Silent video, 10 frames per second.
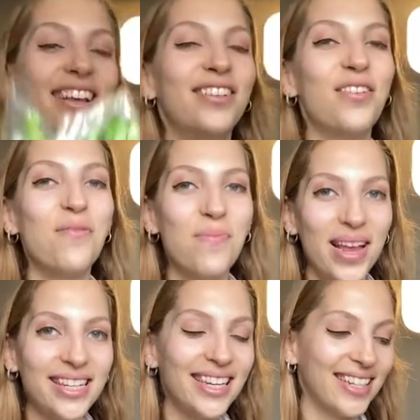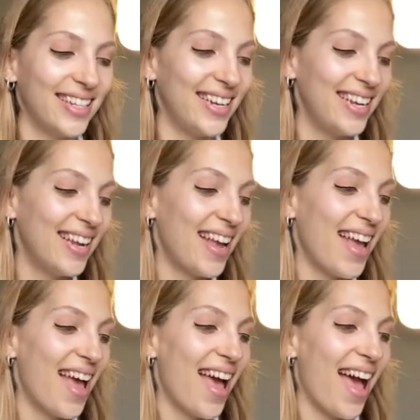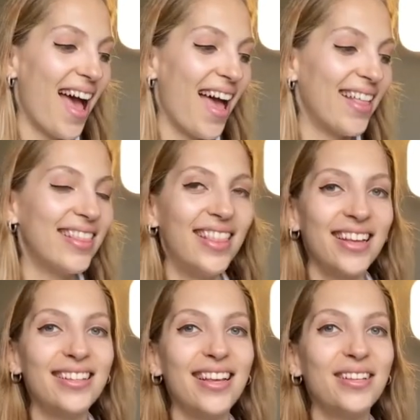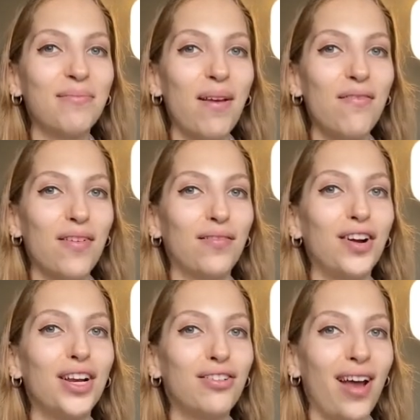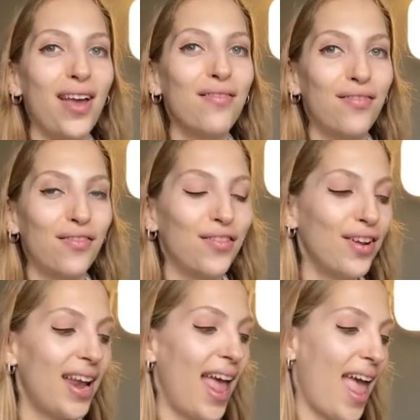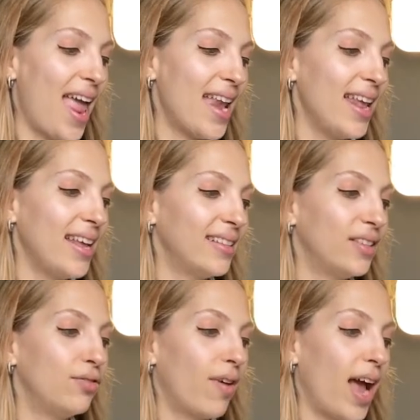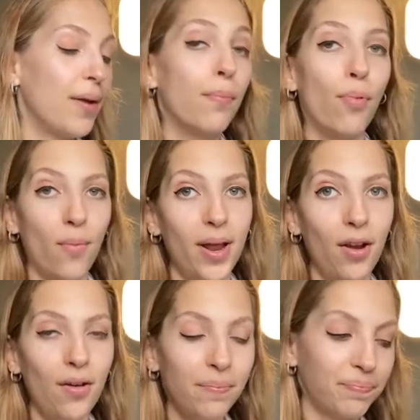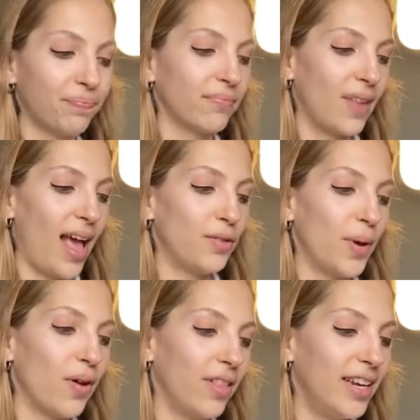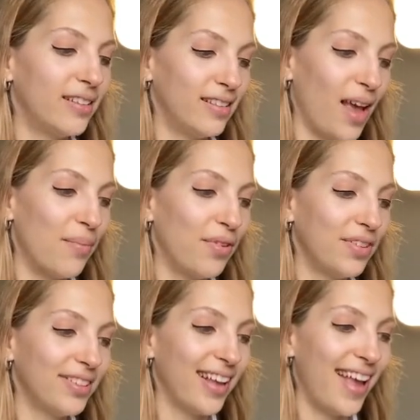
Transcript: So basically, this is my favorite dry fruit, and it's dried pomelo, as we call it in Cyprus.